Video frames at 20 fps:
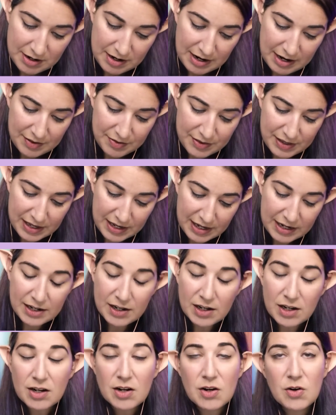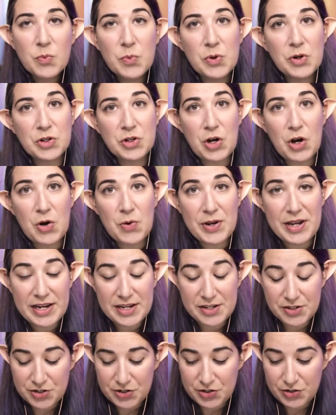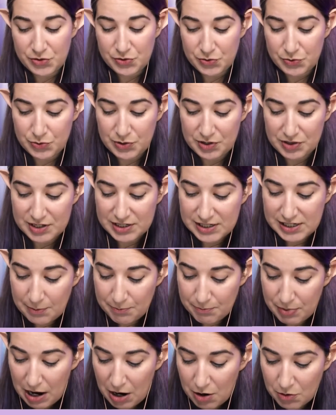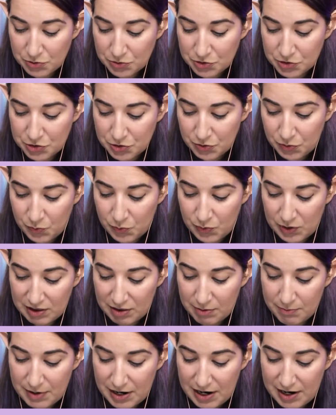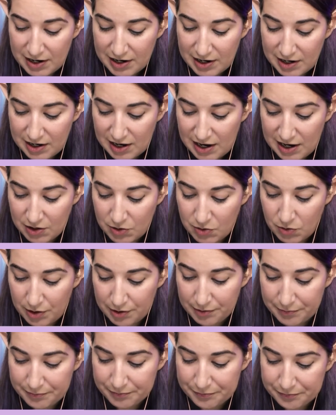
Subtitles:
And they will go into the same pouch with my acorn.